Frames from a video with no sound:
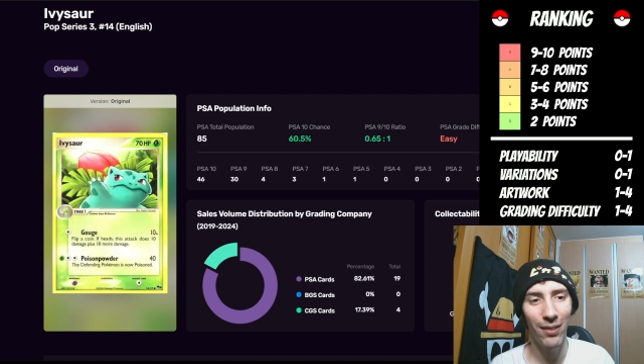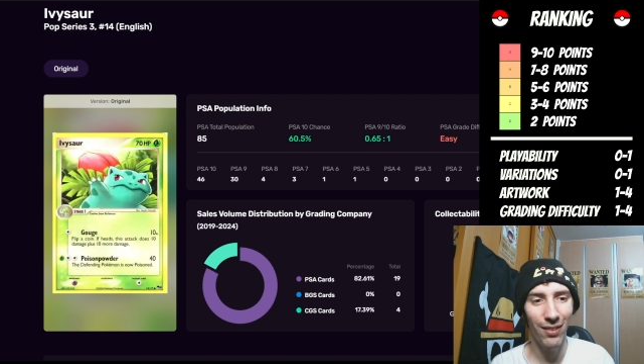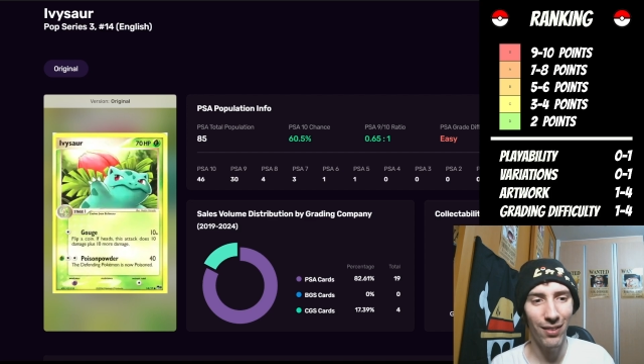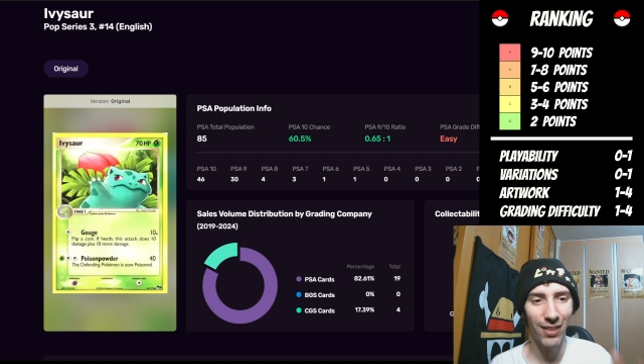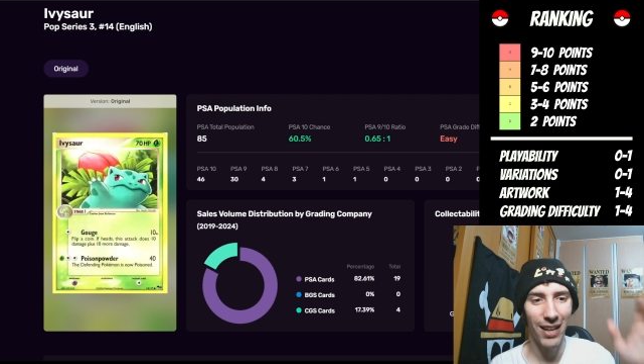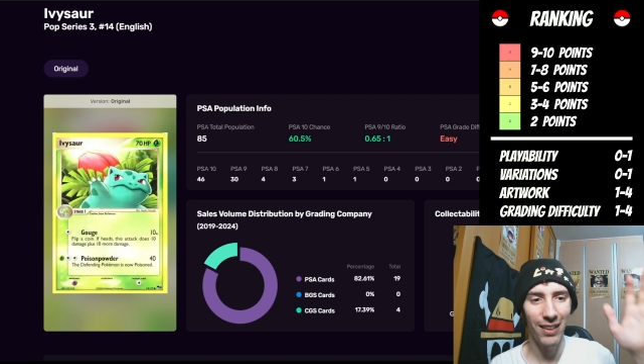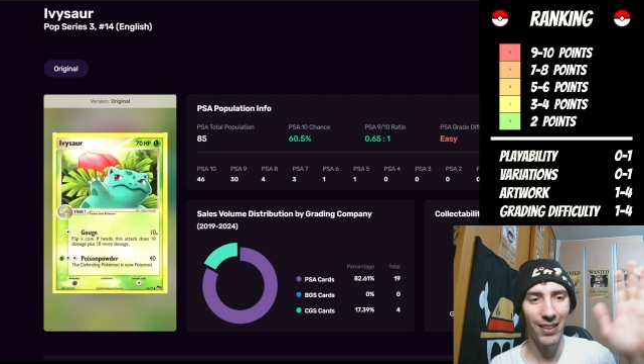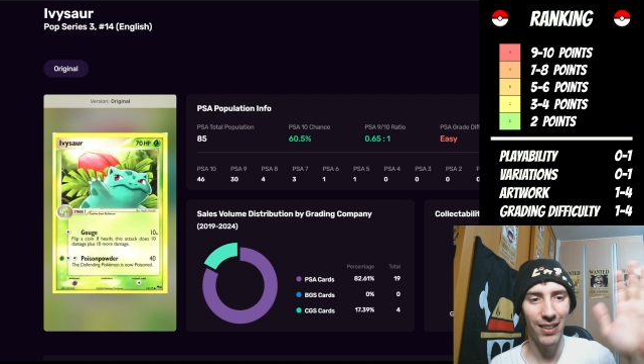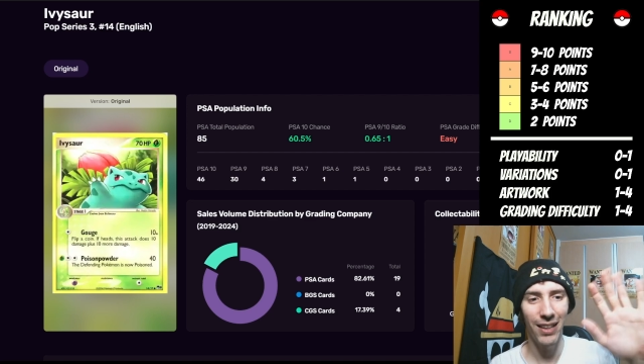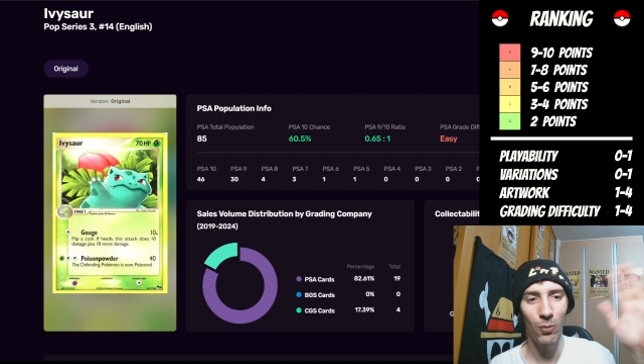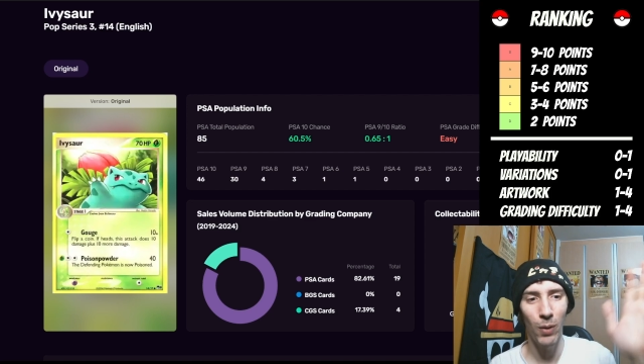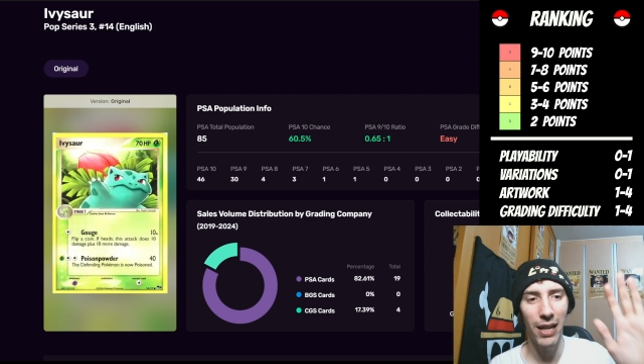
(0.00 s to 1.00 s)
It's kind of
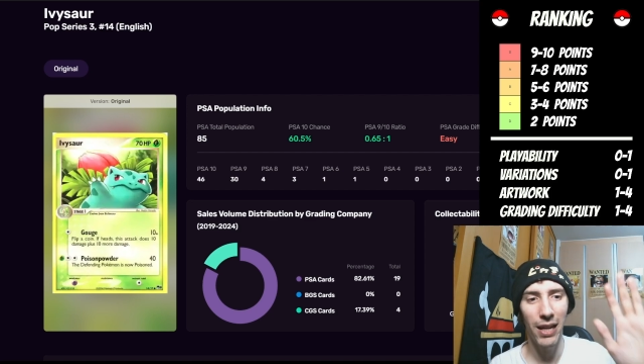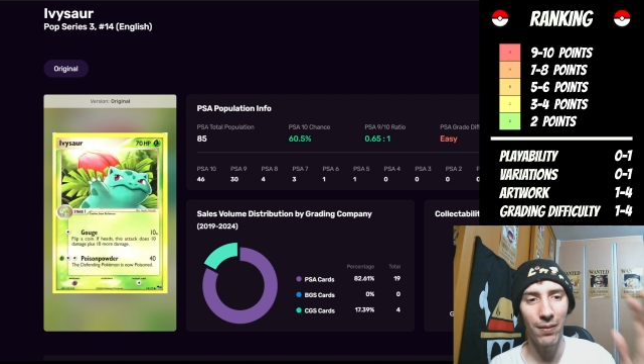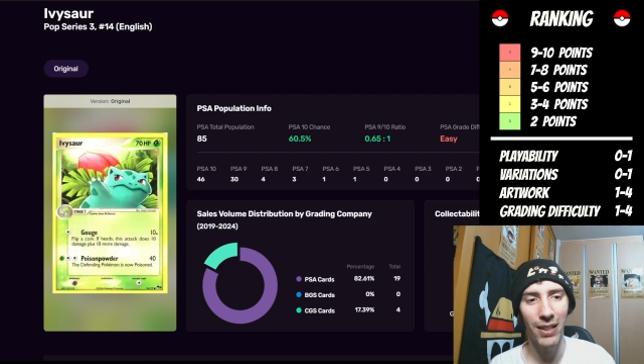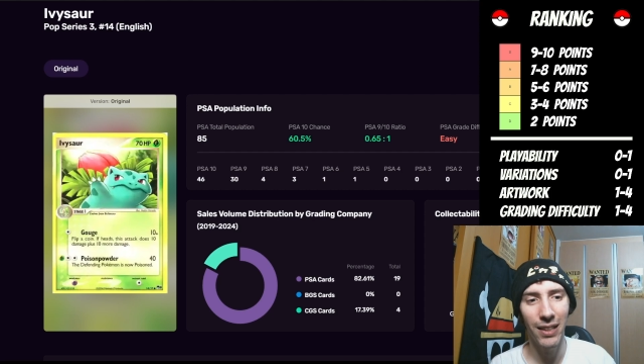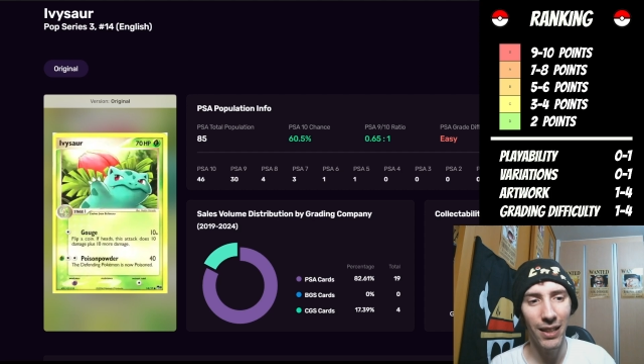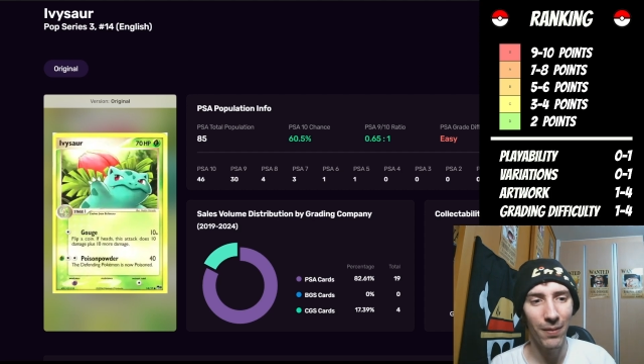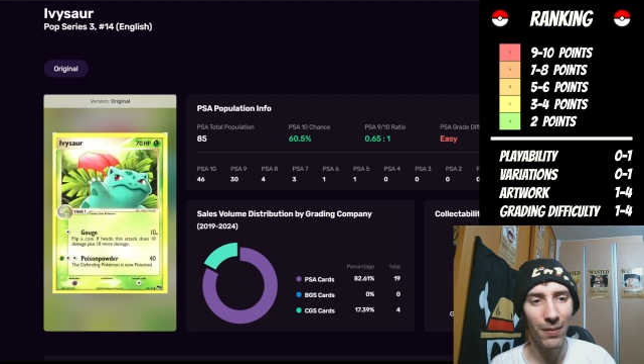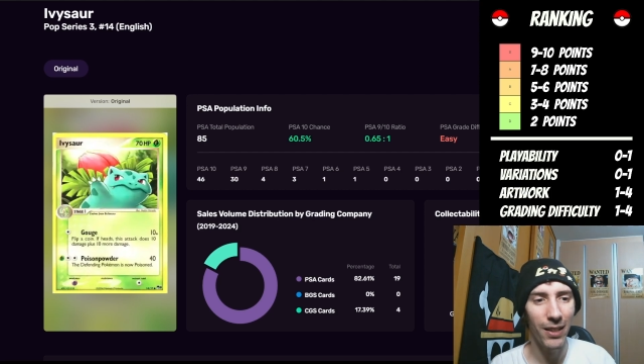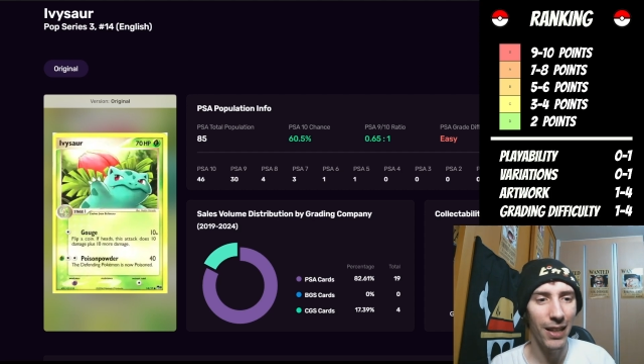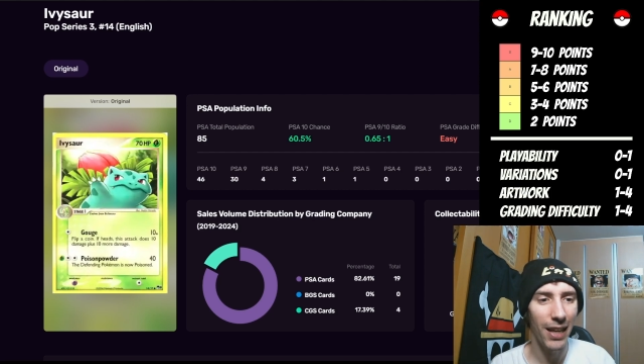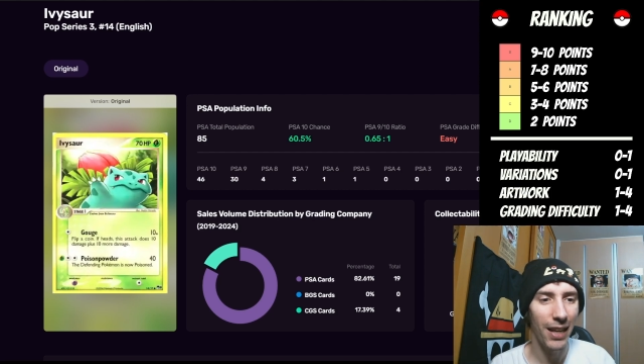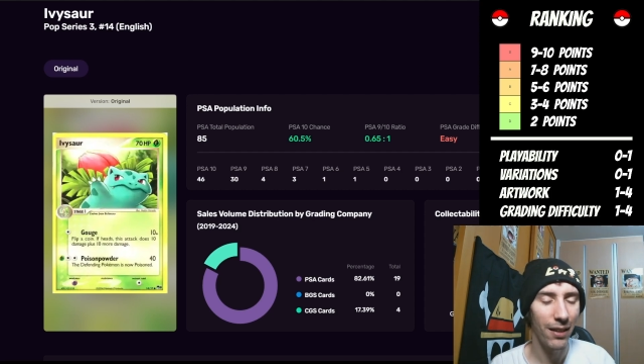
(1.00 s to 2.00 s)
like waving, giving
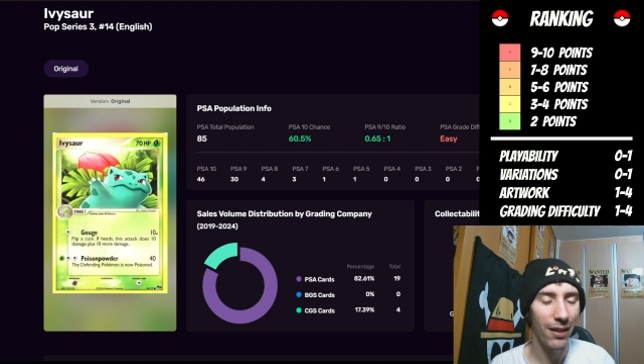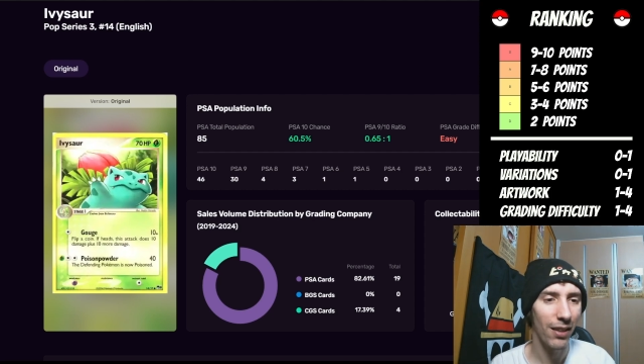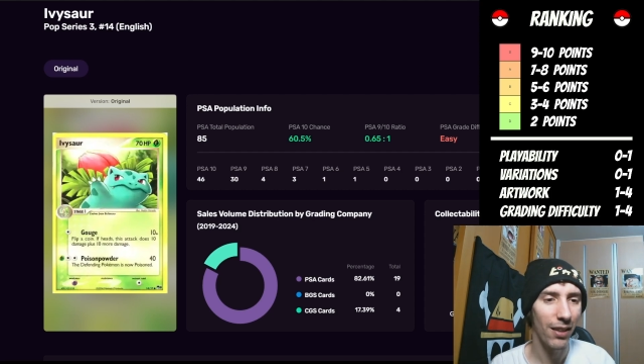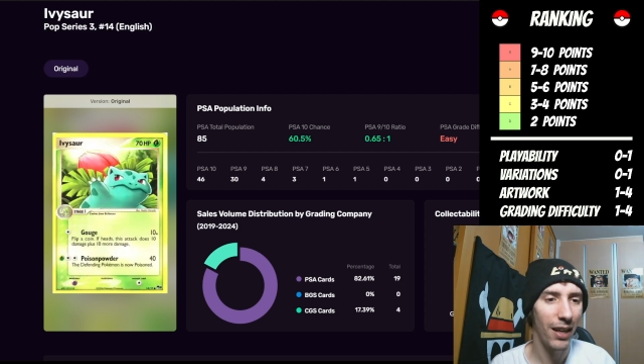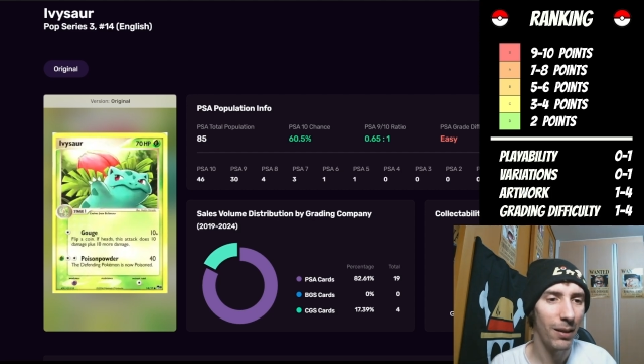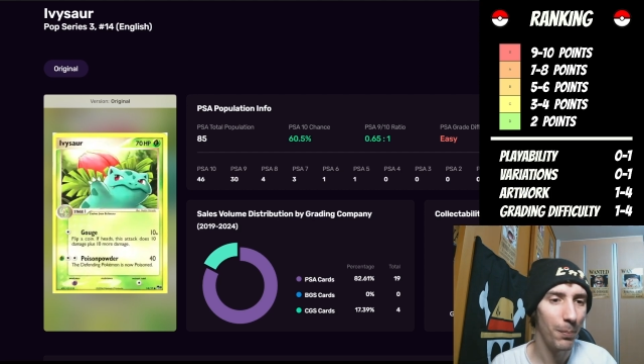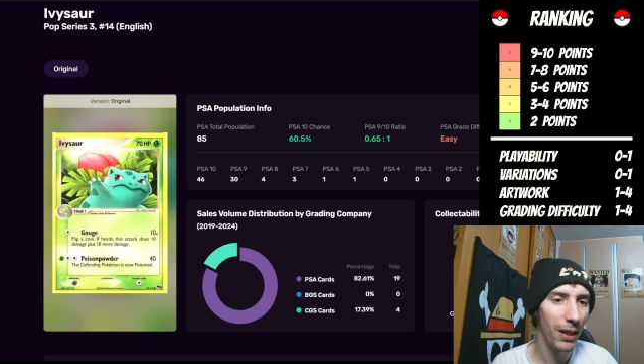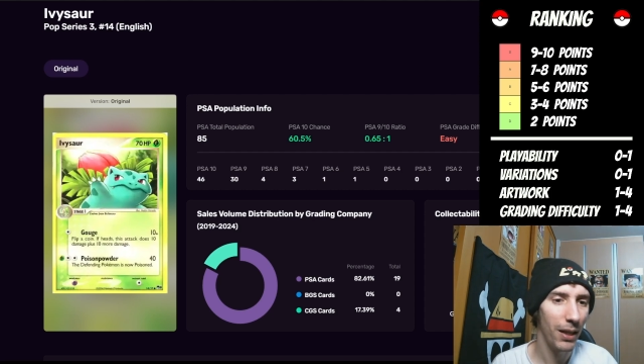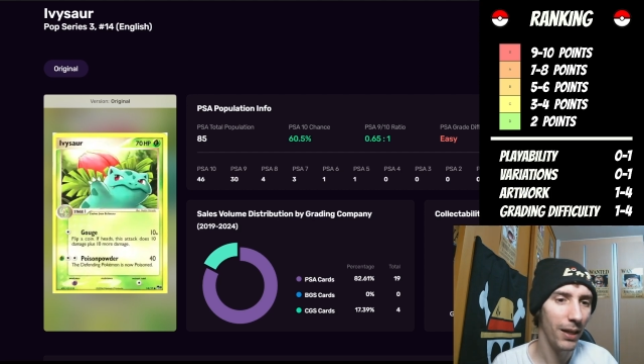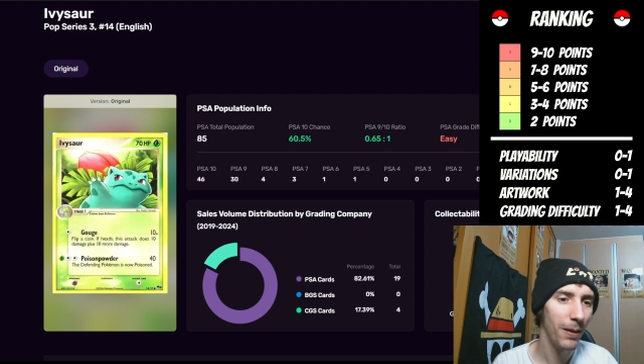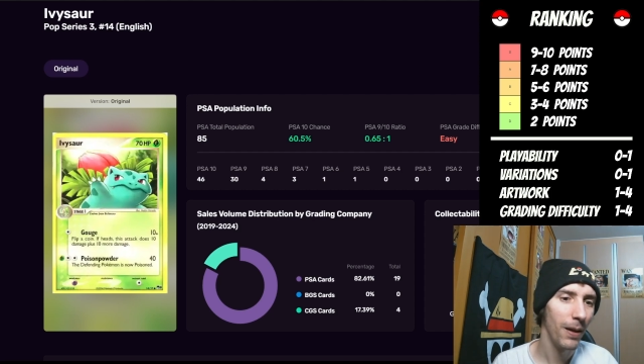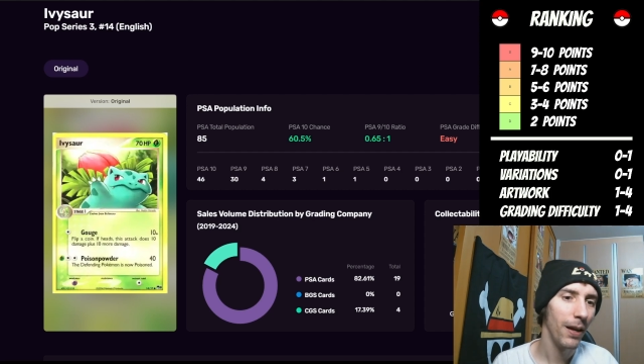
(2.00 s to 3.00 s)
a hand sign a
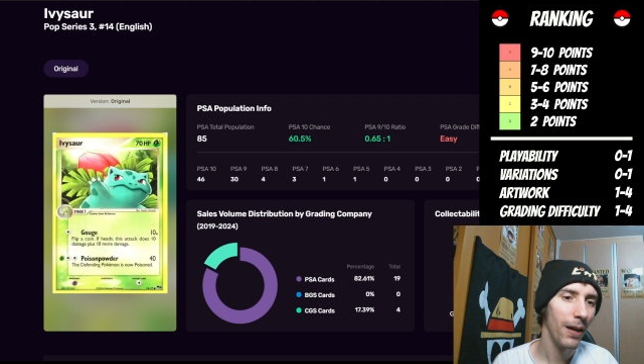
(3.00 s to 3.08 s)
bit.